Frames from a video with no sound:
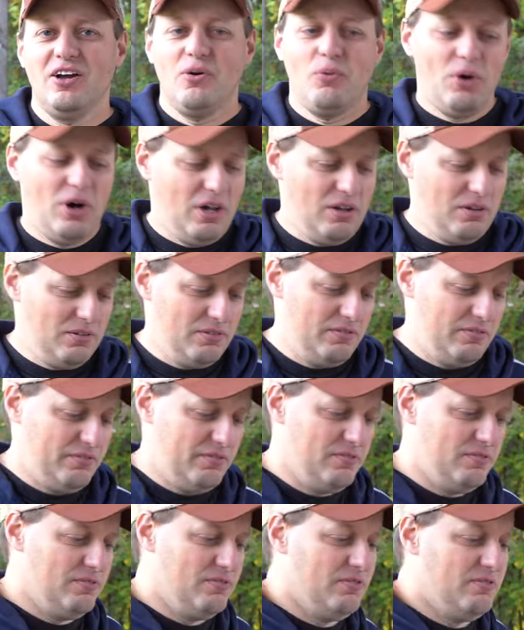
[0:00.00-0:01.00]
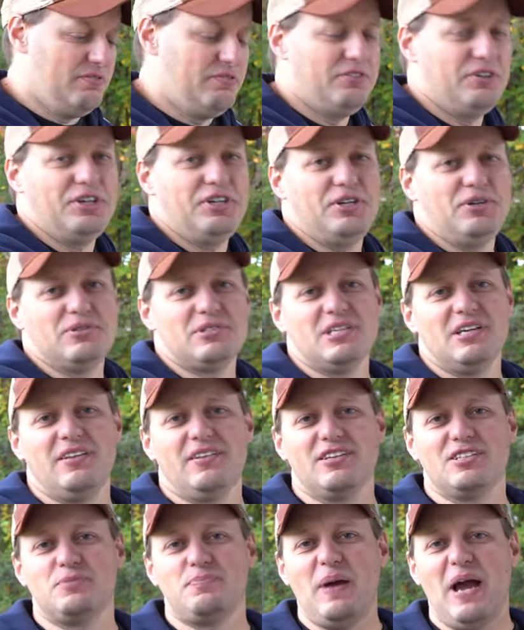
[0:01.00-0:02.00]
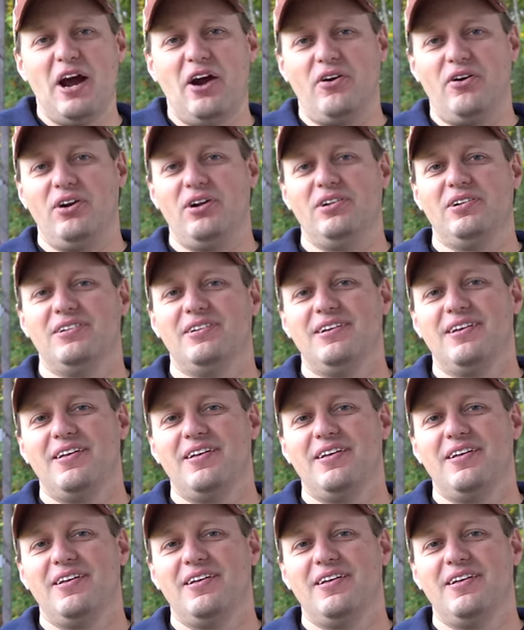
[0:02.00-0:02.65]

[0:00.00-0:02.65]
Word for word: well, for using this barrel.